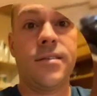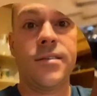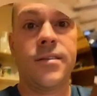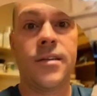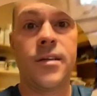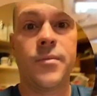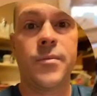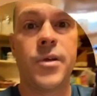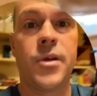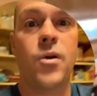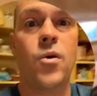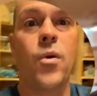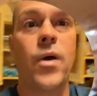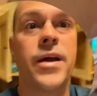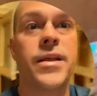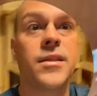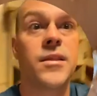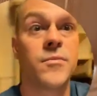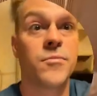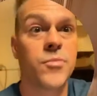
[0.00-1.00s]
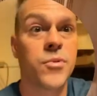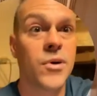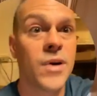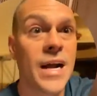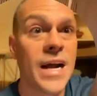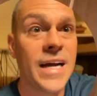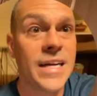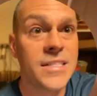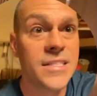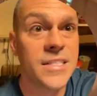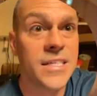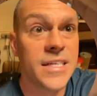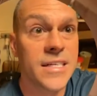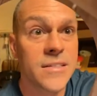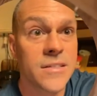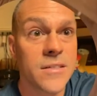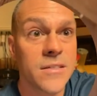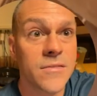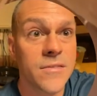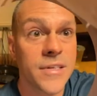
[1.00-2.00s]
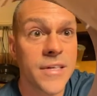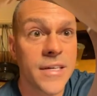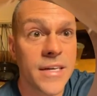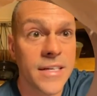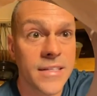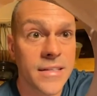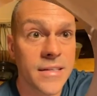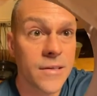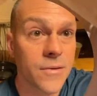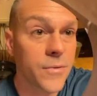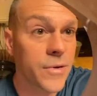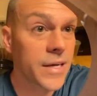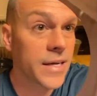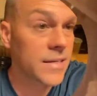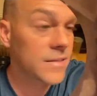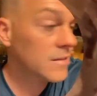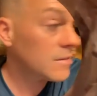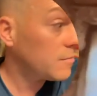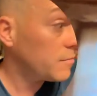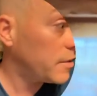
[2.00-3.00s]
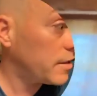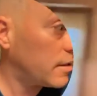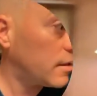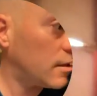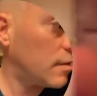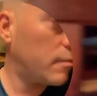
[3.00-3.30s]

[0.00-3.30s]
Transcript: is gonna be quite the project over here. I think we estimated